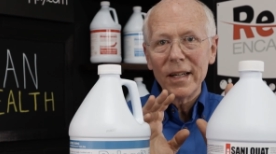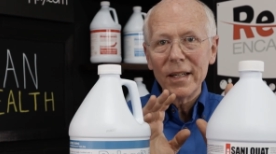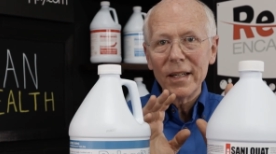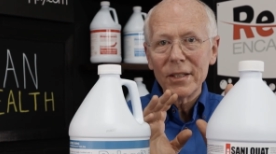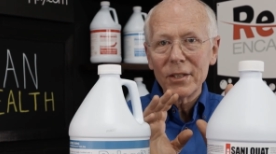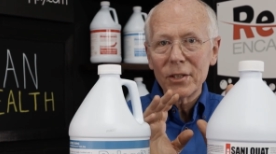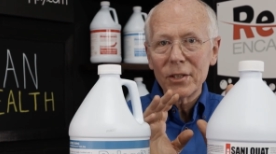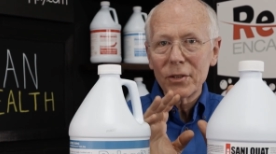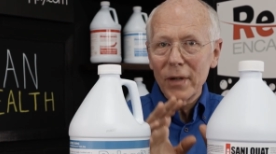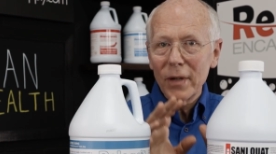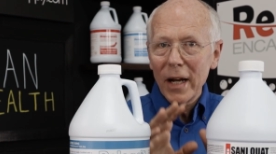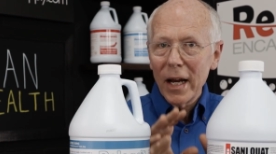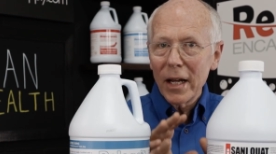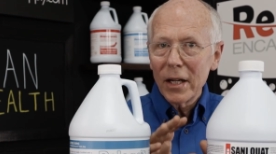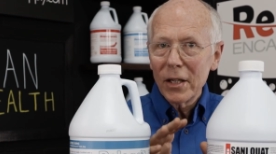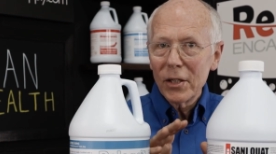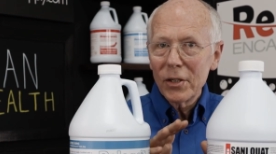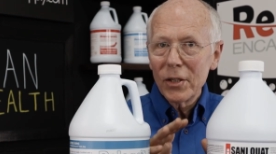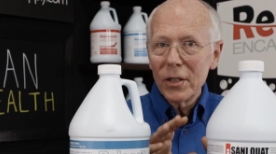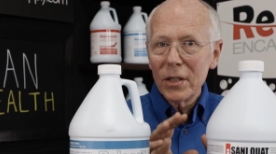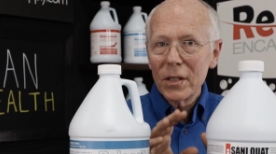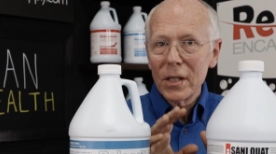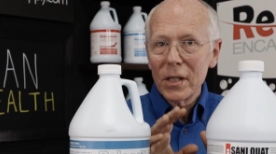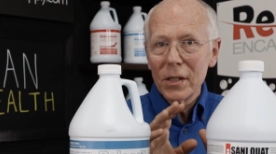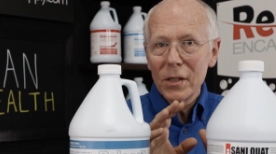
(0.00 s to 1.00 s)

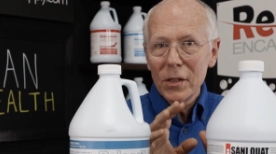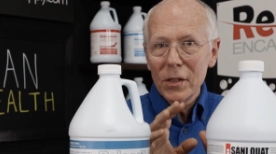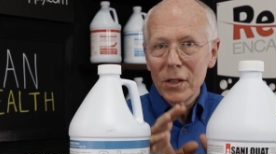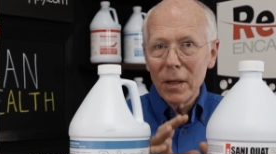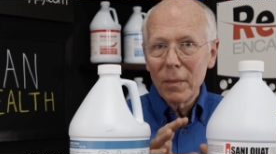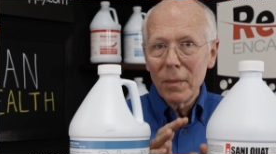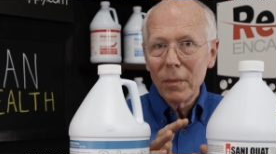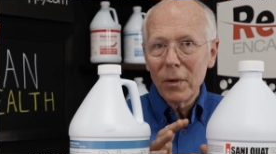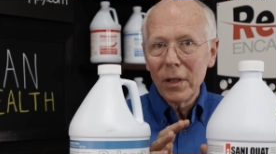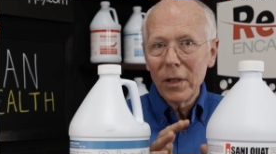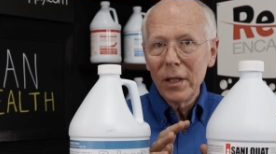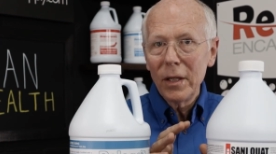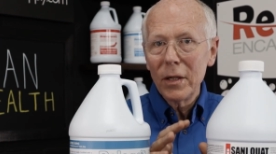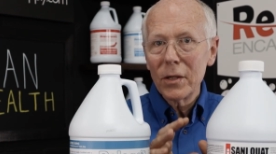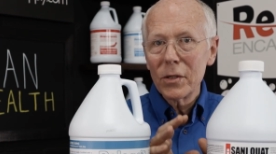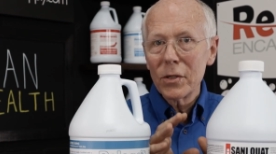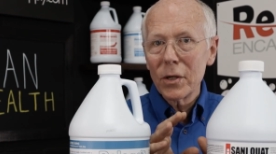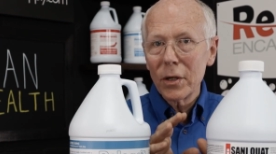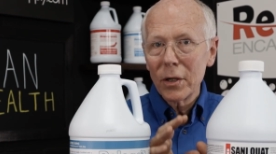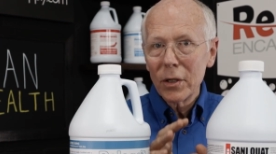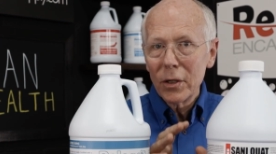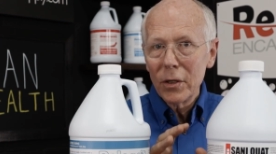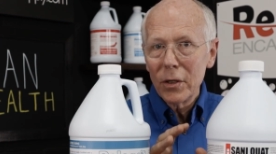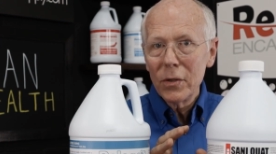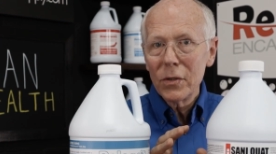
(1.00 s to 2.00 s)
strategies that some cleaners
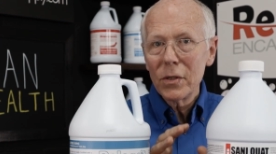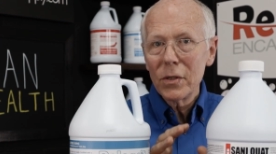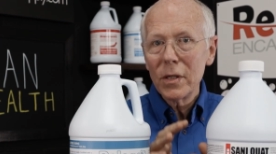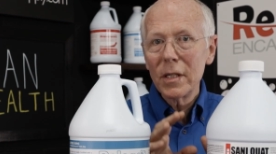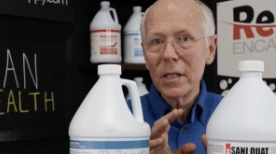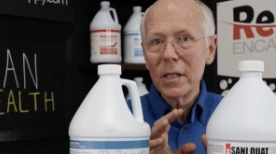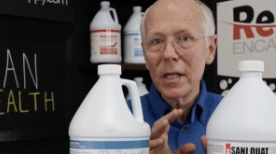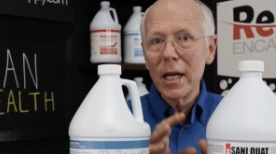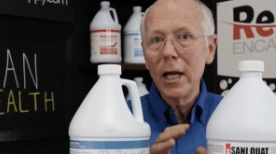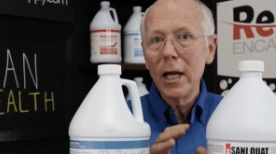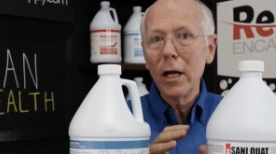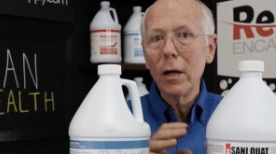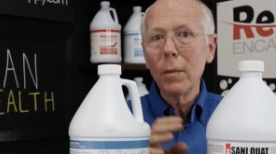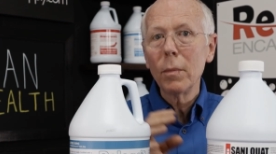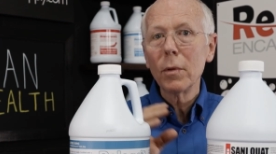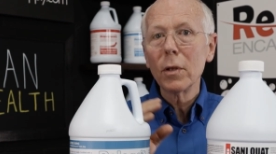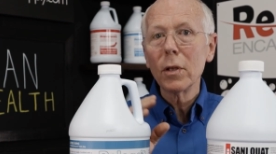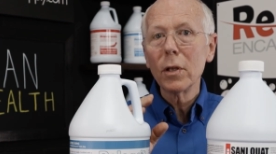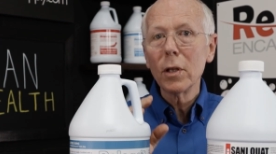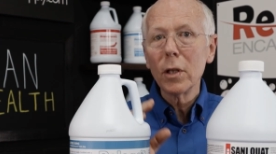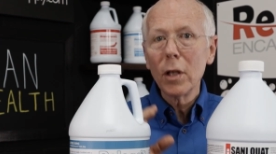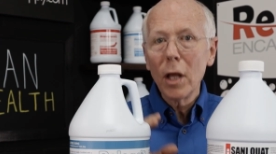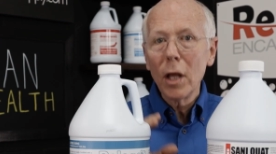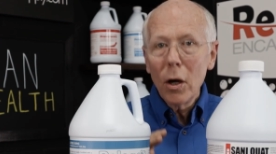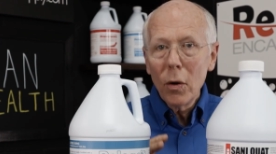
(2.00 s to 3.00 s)
are using to help
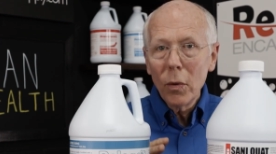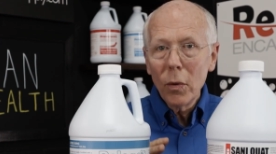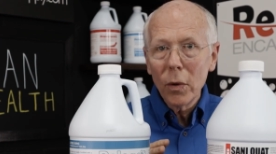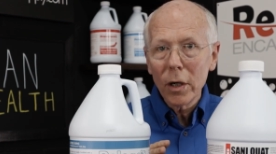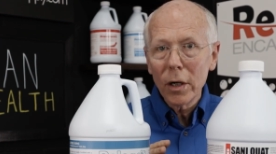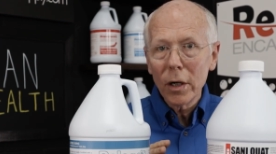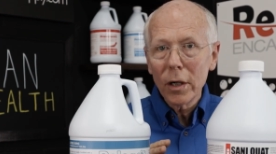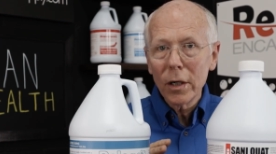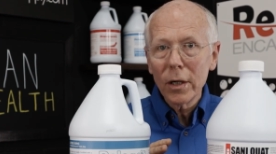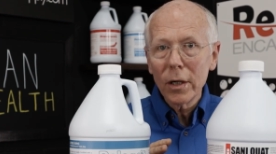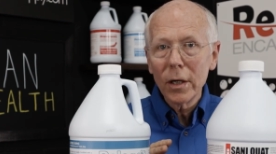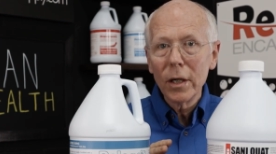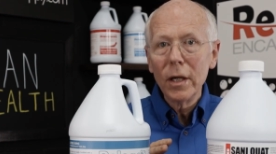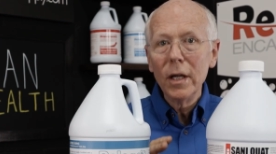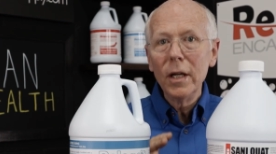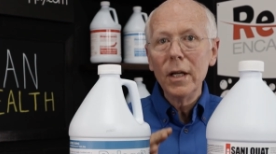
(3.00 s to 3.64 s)
lower